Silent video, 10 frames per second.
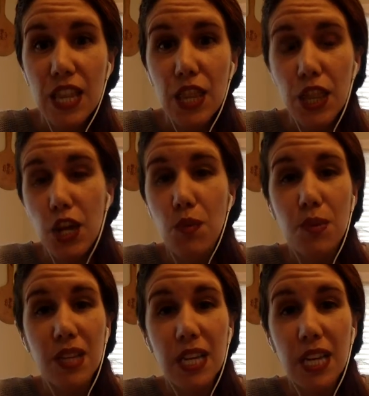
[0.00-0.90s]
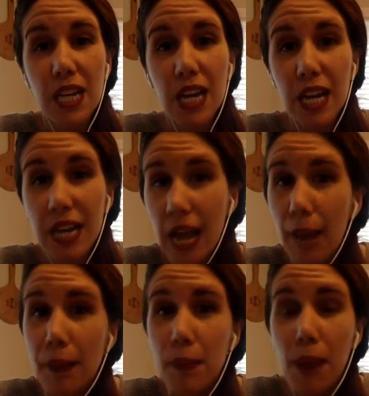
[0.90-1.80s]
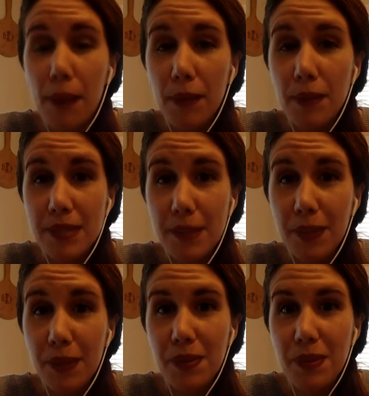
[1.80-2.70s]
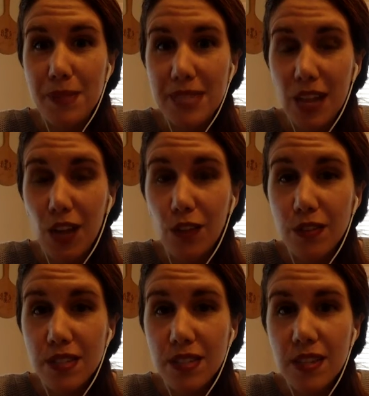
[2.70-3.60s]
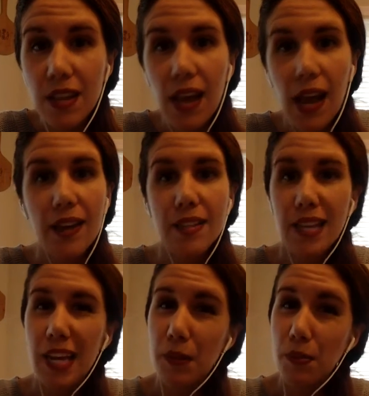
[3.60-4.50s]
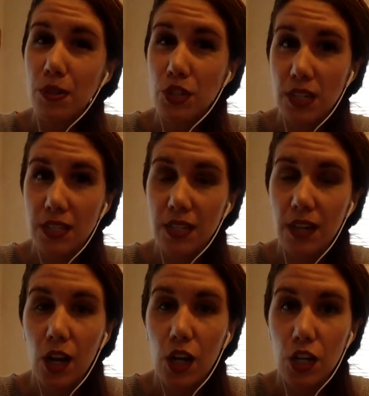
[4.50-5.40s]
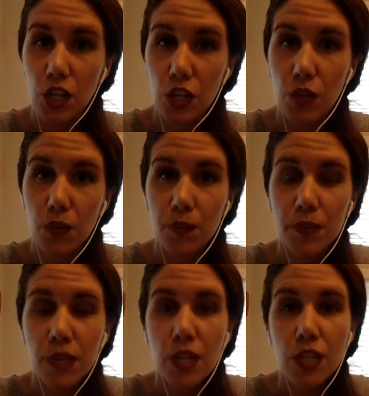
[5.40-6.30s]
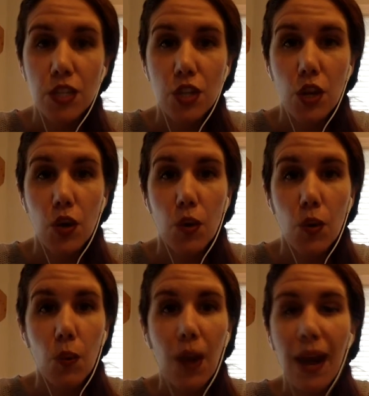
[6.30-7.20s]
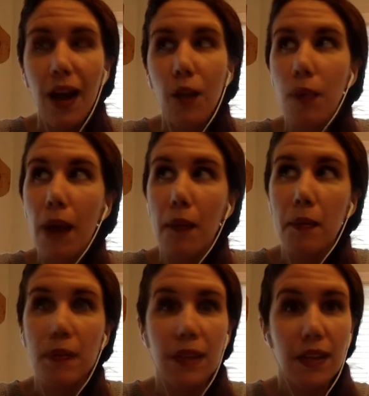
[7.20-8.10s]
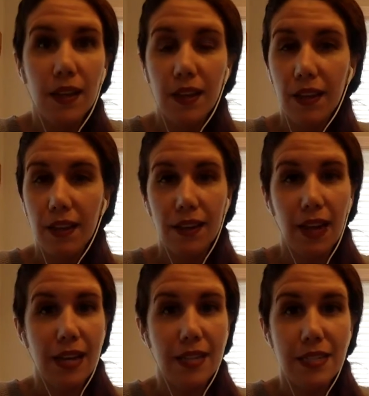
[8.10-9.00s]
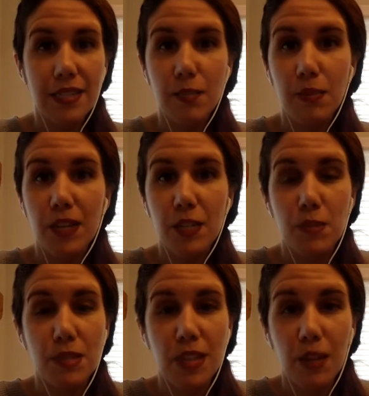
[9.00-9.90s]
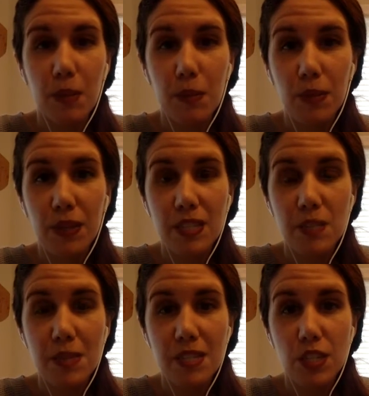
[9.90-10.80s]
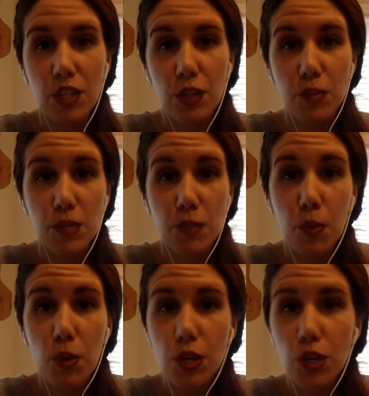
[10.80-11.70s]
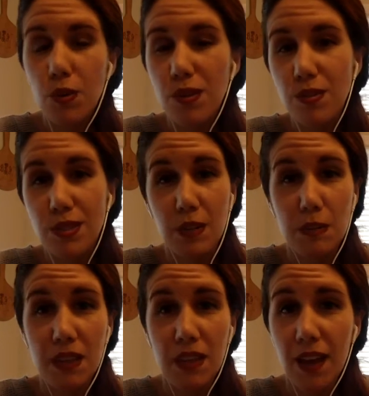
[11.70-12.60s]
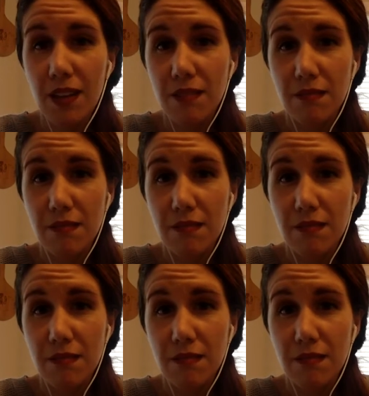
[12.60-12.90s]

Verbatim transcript: they're really unhappy, probably with something with themselves. And it's kind of projecting on you. So while probably 90+% of people in this business are going to support you, and there's going to be that